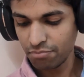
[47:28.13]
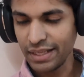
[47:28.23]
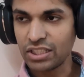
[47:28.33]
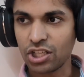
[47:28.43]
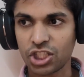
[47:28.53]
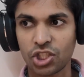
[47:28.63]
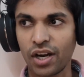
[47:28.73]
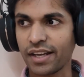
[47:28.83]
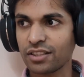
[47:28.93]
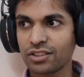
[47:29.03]
meteor
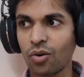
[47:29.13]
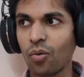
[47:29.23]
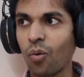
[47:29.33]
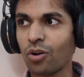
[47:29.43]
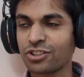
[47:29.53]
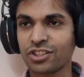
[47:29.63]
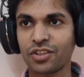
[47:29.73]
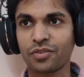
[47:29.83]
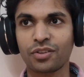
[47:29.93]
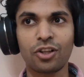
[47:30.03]
strikes, all sorts
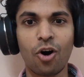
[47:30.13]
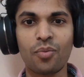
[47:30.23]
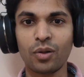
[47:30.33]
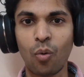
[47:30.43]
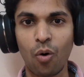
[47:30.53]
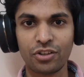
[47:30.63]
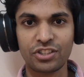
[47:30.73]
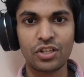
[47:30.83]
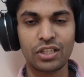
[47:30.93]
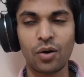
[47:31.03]
of global
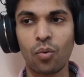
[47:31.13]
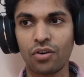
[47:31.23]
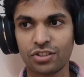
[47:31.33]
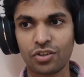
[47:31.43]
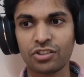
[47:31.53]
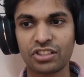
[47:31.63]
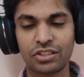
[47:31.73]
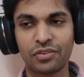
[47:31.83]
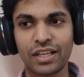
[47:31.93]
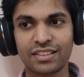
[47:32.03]
wars, nuclear wars, all
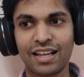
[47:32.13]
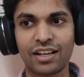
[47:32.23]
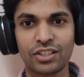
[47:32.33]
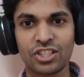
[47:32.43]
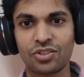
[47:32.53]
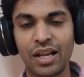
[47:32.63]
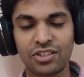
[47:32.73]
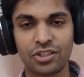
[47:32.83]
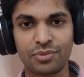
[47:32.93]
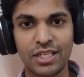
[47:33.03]
sorts of things that could just
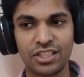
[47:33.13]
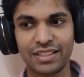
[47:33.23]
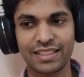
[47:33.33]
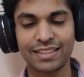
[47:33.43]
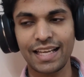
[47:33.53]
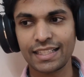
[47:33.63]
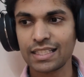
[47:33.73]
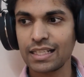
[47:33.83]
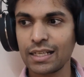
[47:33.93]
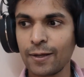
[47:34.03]
render a species
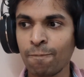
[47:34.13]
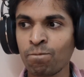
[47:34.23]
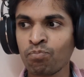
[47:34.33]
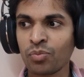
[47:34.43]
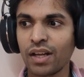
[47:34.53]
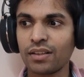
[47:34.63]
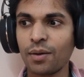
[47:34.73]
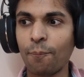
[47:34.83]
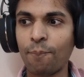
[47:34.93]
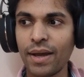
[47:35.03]
extinct.
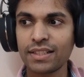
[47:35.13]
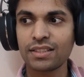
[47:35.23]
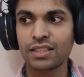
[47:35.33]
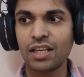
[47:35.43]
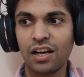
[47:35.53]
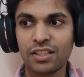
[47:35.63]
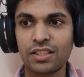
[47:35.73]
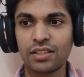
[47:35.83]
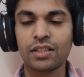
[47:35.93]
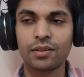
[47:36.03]
The best,
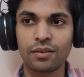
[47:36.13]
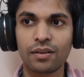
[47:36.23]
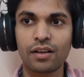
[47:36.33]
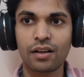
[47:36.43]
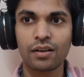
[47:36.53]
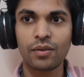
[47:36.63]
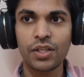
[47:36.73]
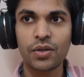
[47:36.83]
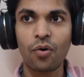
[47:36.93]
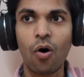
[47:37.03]

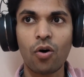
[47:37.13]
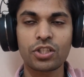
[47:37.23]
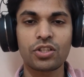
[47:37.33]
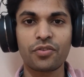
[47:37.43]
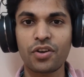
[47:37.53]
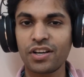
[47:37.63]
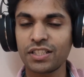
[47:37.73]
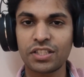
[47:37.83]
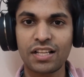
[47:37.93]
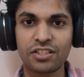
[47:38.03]
you ought to, if you're an
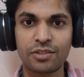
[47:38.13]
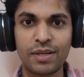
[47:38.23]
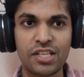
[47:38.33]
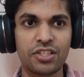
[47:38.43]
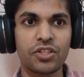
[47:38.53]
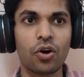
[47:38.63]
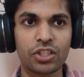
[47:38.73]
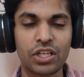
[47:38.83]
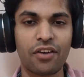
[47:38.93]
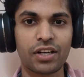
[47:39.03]
intelligent species, you
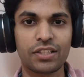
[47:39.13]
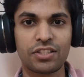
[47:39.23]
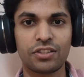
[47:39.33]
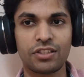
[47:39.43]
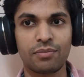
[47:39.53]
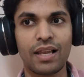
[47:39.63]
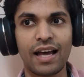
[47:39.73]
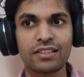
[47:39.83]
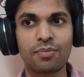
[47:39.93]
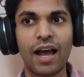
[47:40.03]
ought to have contingency
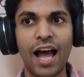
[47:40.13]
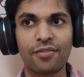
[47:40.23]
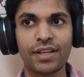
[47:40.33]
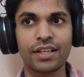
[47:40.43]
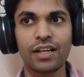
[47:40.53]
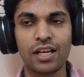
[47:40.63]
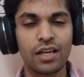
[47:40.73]
plans by having